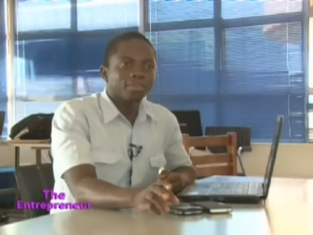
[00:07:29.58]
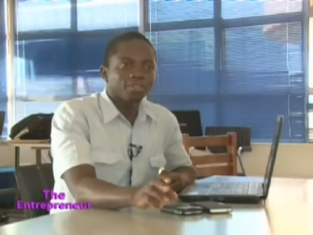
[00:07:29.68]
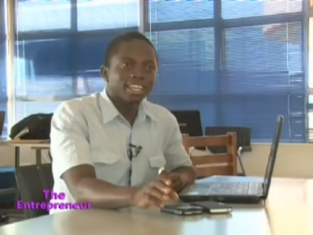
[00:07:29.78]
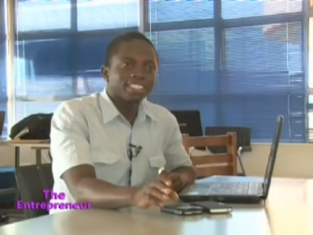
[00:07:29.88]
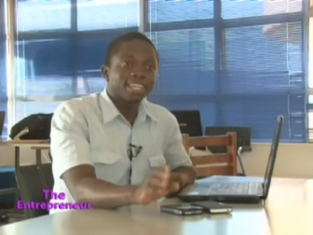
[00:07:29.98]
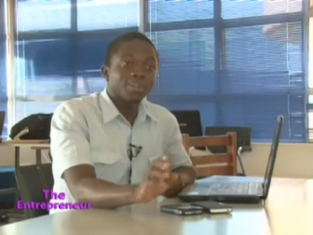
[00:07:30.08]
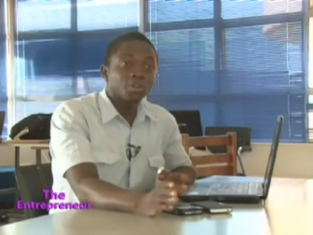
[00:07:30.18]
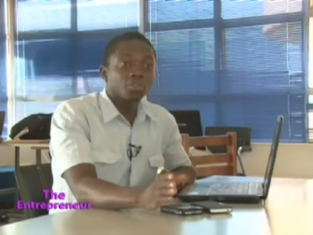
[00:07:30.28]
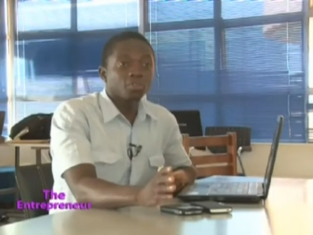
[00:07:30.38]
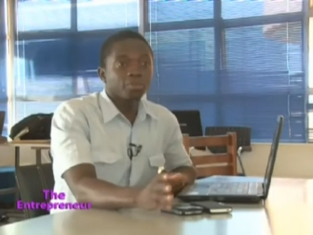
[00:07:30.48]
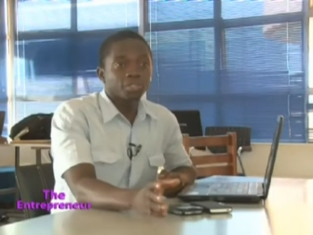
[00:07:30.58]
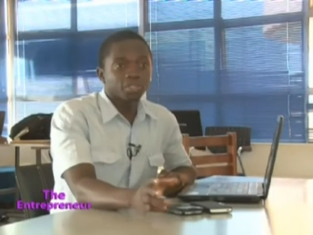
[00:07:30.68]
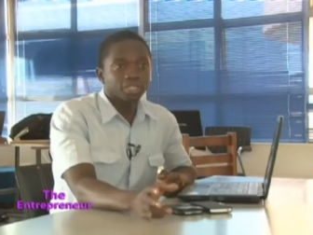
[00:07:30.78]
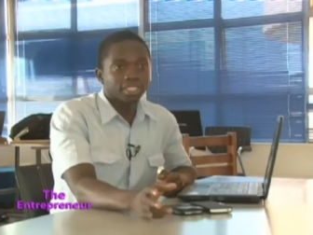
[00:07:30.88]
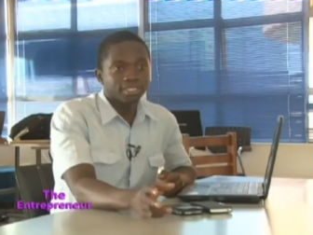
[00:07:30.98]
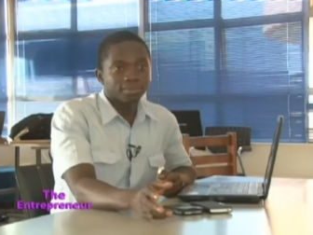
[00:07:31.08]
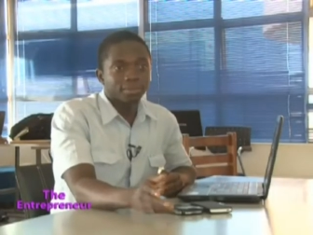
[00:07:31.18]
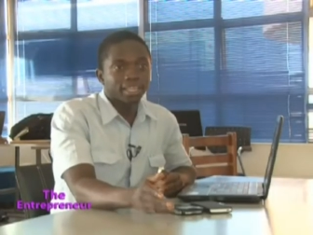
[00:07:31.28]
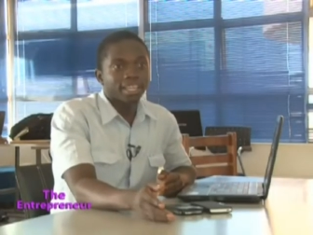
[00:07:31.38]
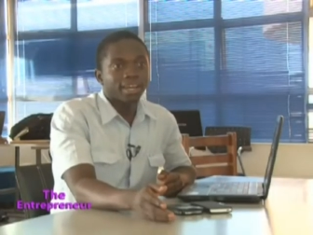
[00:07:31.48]
provides a lot of opportunities
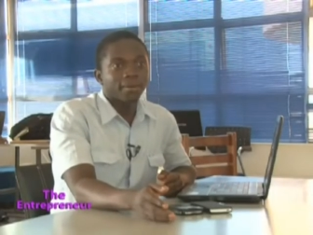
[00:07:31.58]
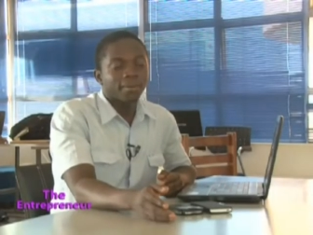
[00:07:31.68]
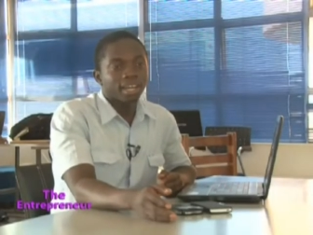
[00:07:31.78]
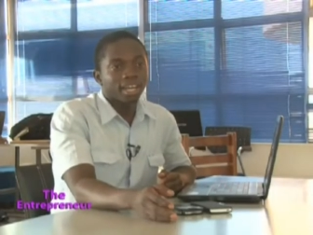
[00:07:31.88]
right now,